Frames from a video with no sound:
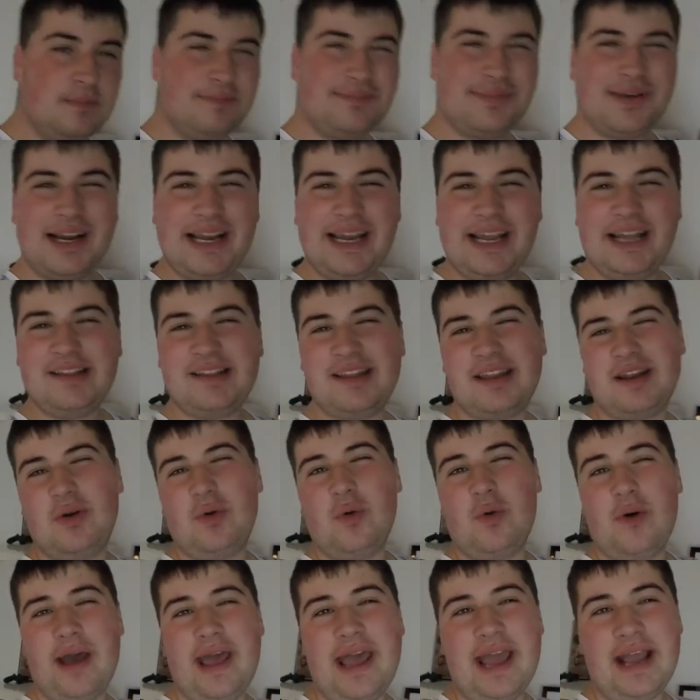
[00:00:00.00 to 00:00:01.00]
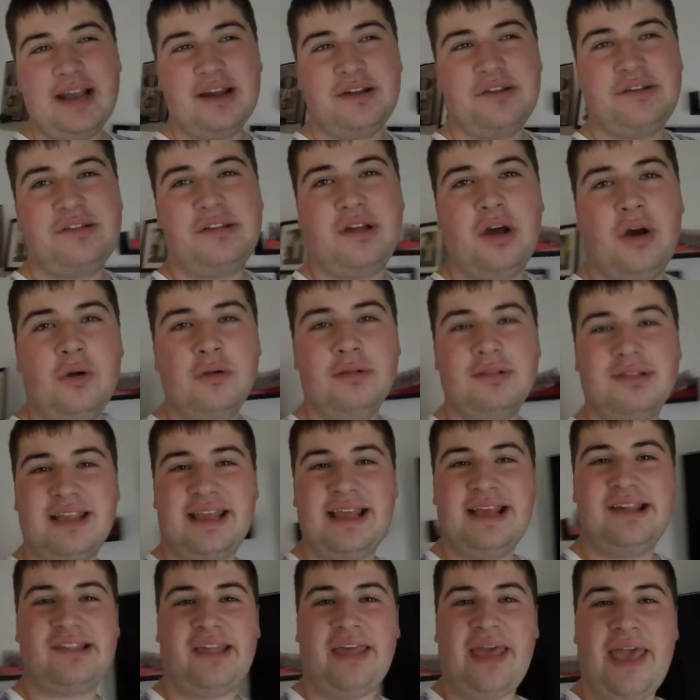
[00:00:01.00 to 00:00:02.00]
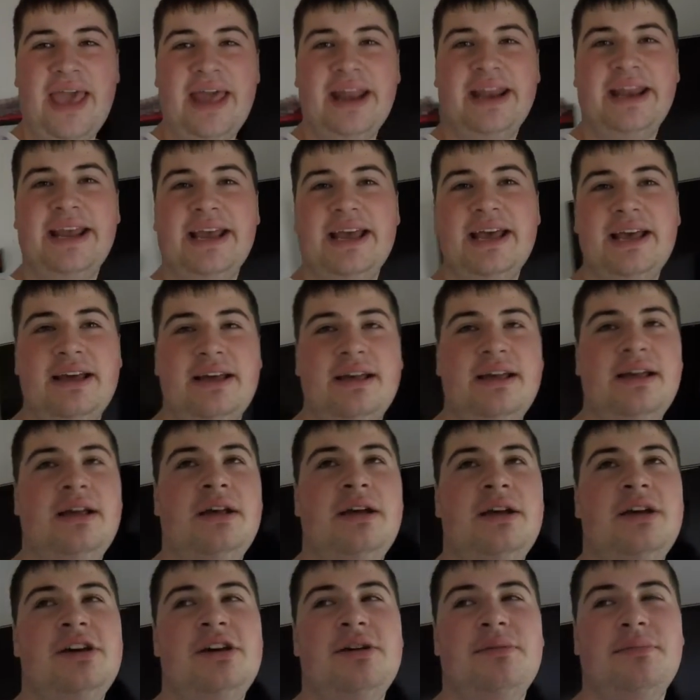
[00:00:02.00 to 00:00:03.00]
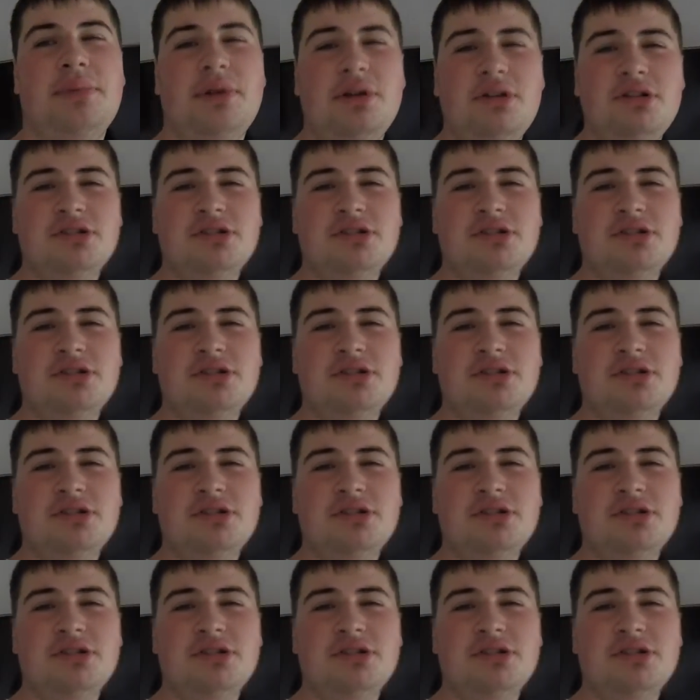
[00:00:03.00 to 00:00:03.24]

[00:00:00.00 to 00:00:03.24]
brilliant in a way because the whole day is ahead of you.